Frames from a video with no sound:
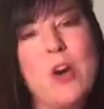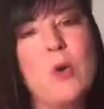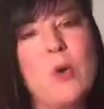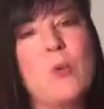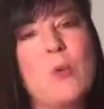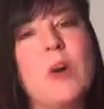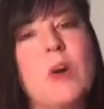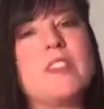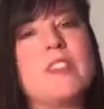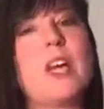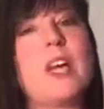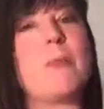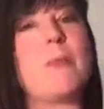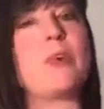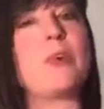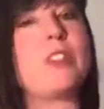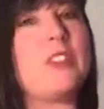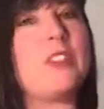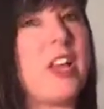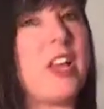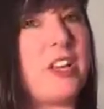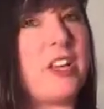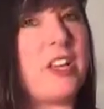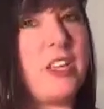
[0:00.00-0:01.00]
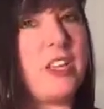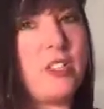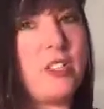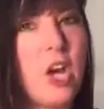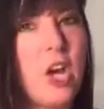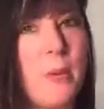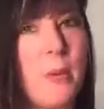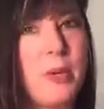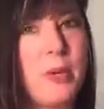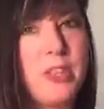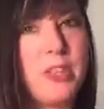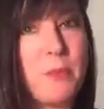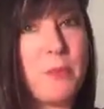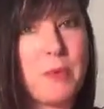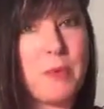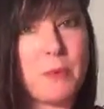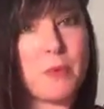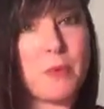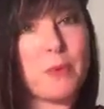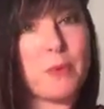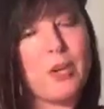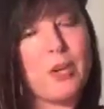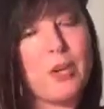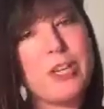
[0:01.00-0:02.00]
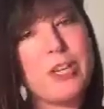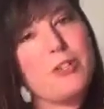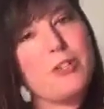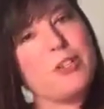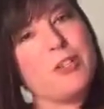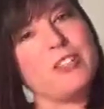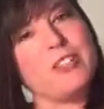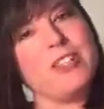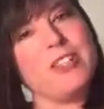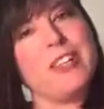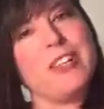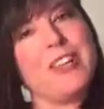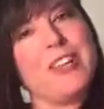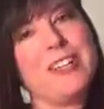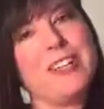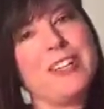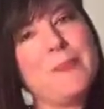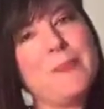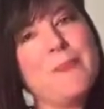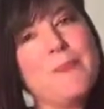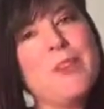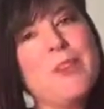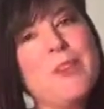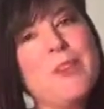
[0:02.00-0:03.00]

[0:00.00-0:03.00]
Was I presenting a topic that people were interested in?